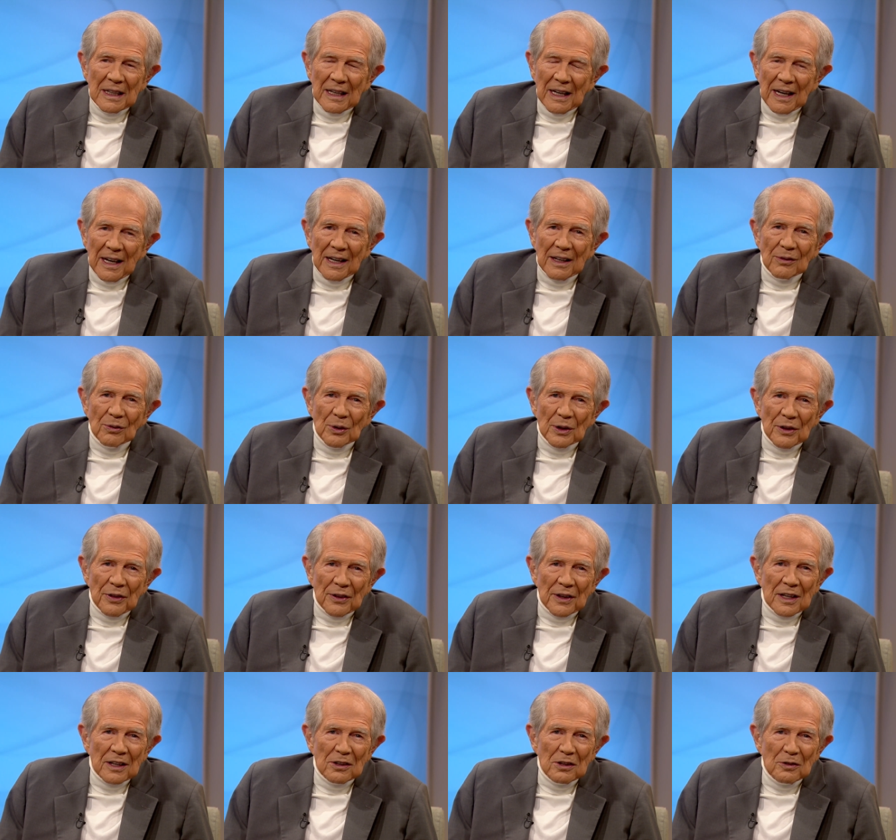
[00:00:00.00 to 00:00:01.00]
and we
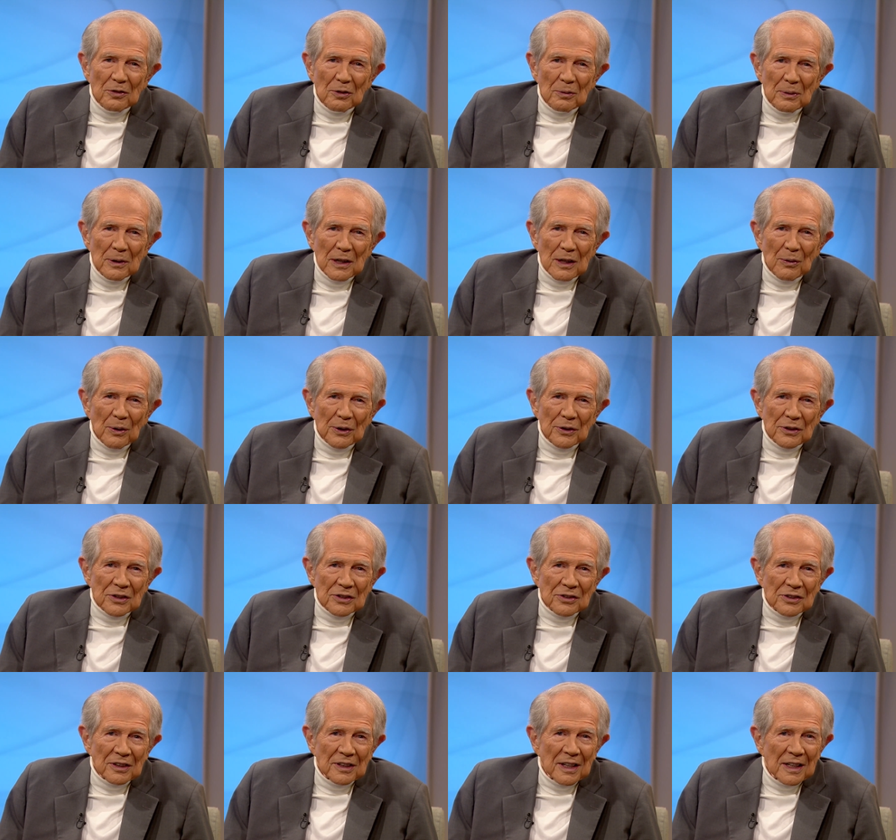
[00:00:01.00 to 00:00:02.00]
thank you for being with us
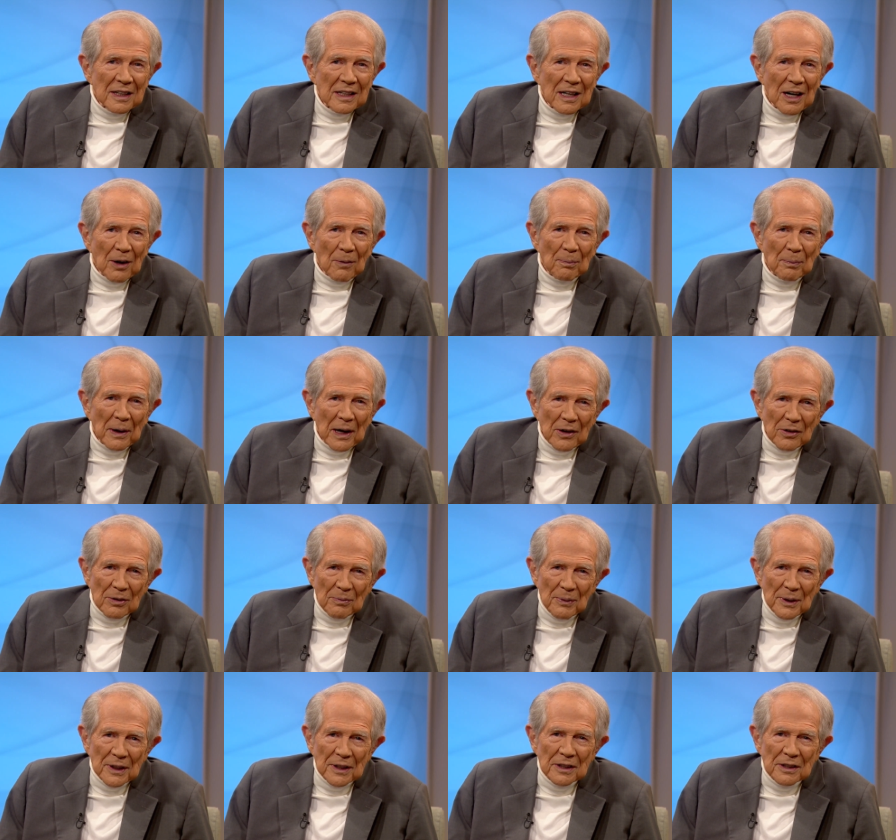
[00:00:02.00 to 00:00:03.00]
today. Our power
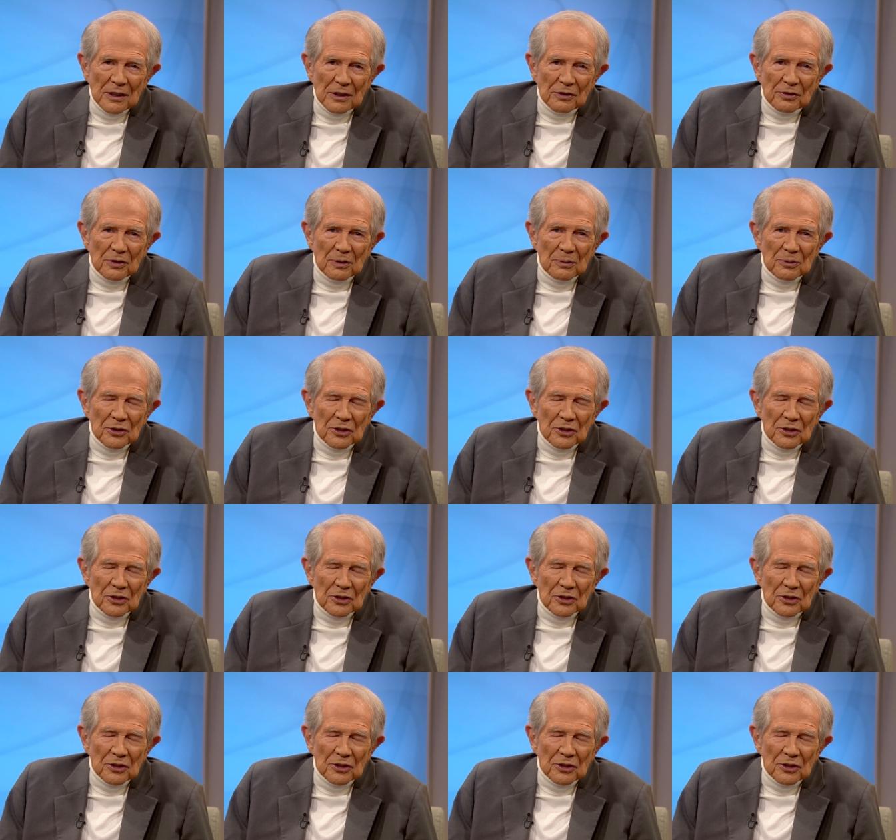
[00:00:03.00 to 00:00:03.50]
minute is from